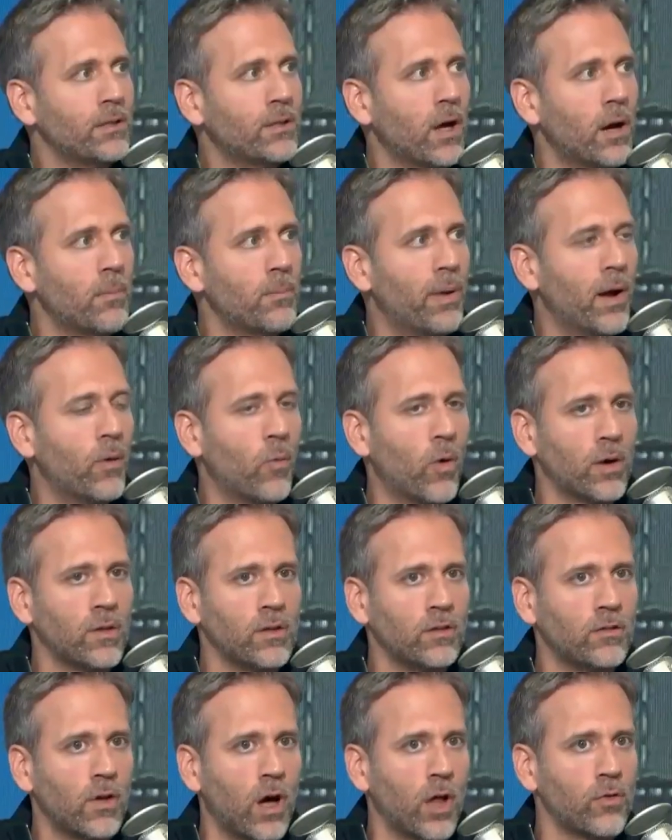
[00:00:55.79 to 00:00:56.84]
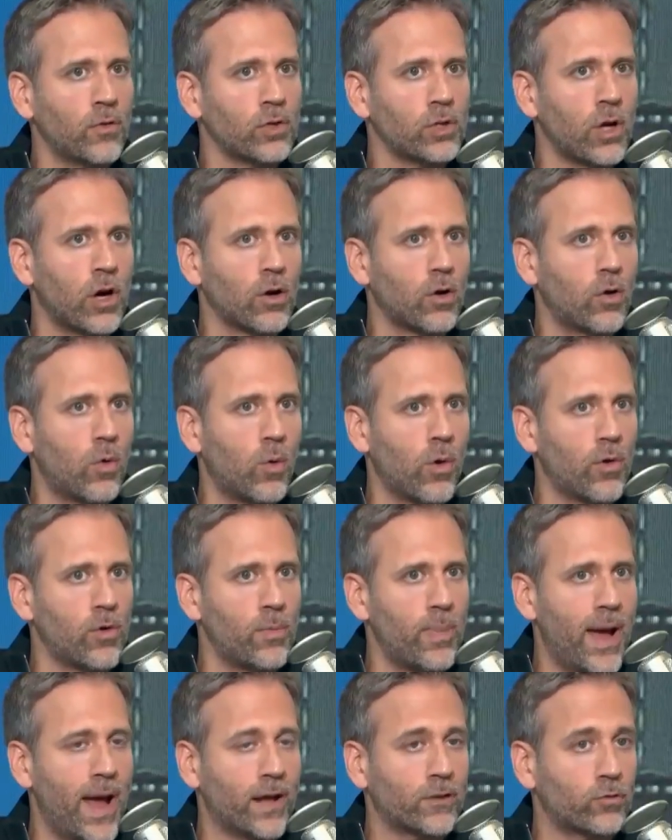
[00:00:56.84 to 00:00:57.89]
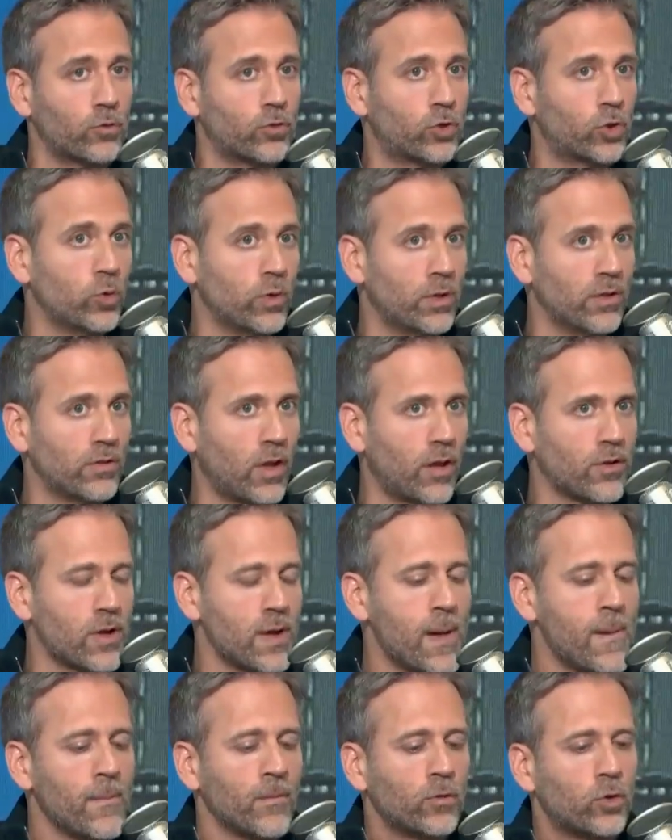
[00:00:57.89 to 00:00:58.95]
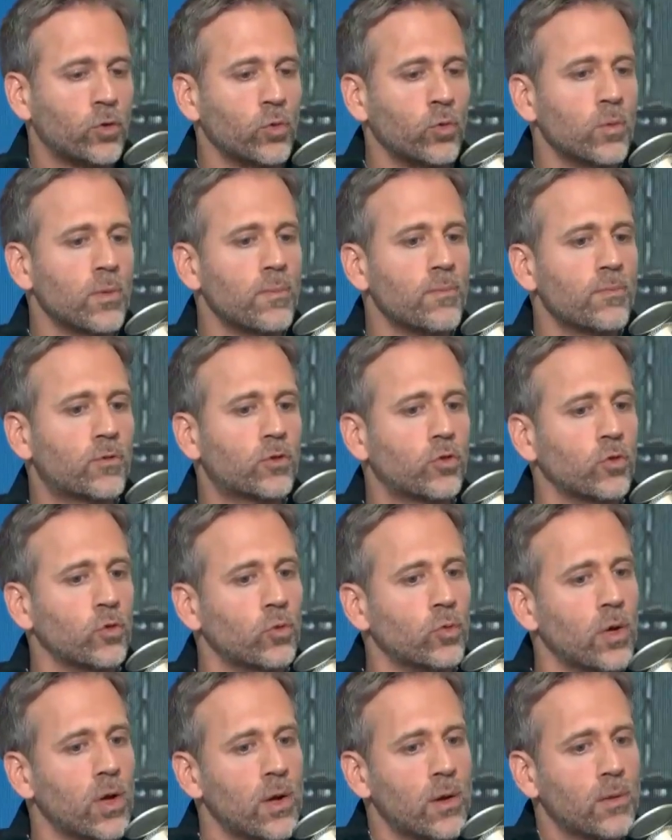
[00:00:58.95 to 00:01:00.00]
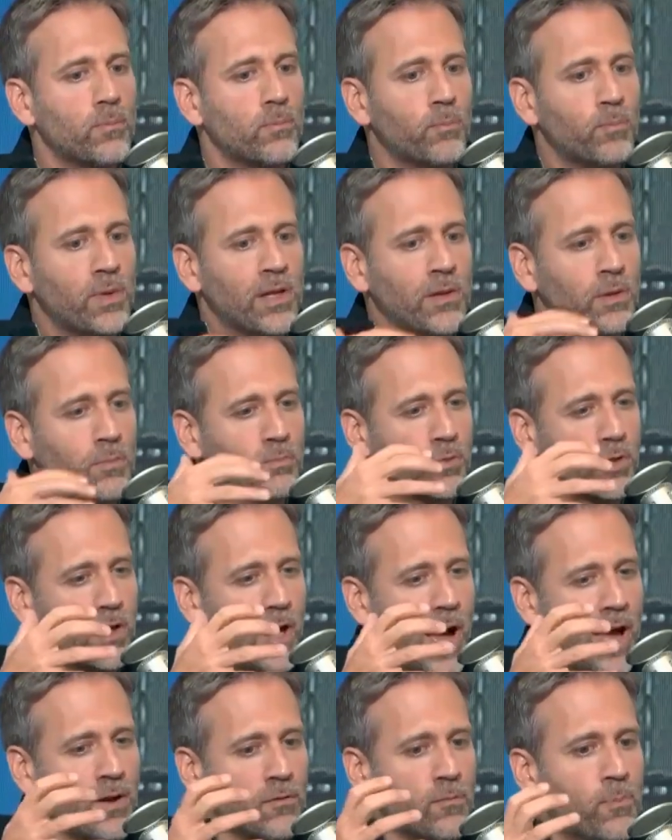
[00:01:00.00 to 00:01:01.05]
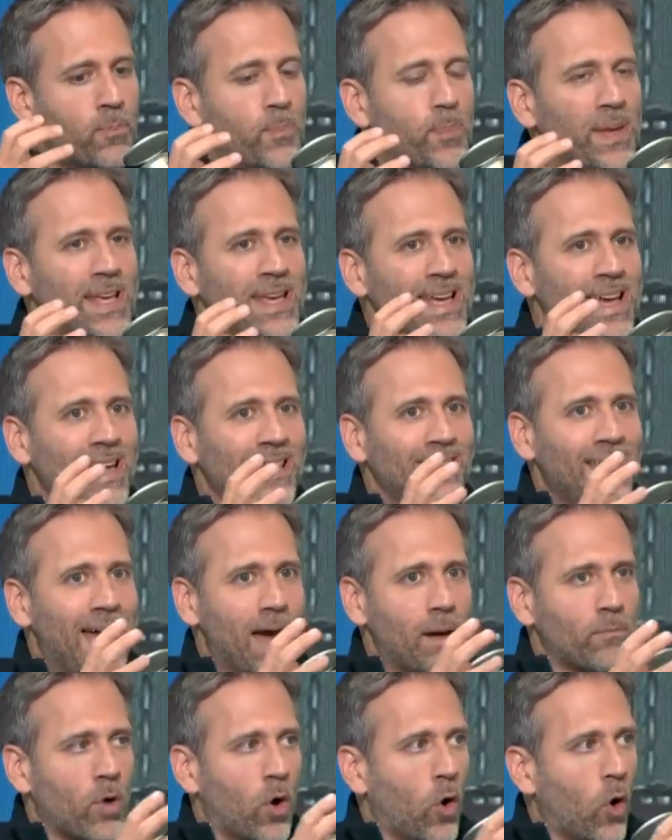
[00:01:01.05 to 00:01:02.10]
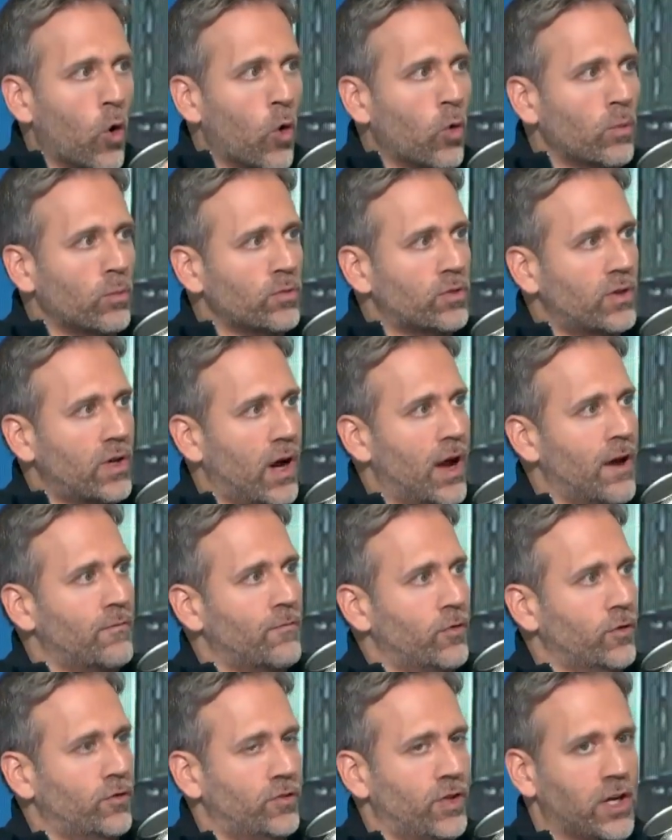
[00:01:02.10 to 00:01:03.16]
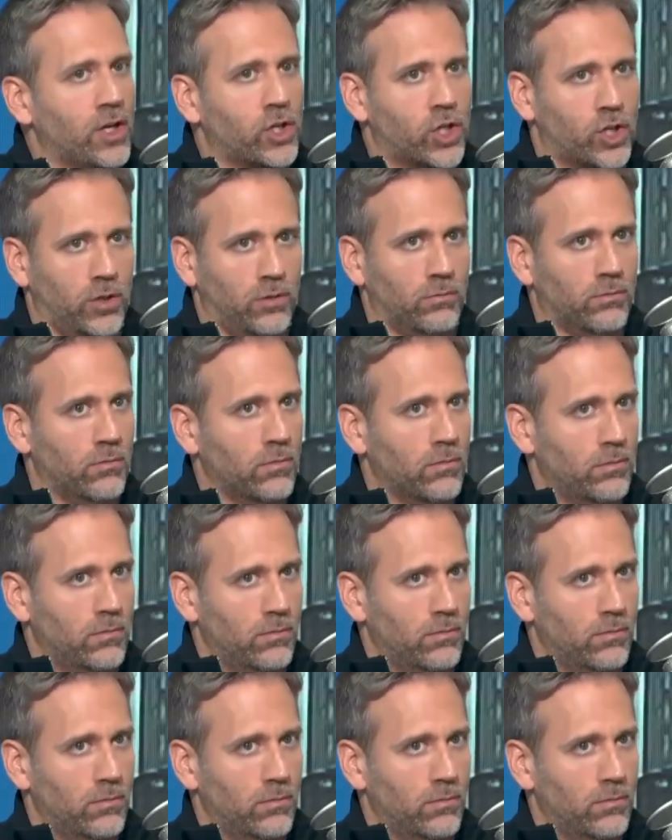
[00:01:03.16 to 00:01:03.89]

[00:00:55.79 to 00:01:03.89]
be done by one of these other young quarterbacks or two of these other to to kind of be in that Mahomes conversation?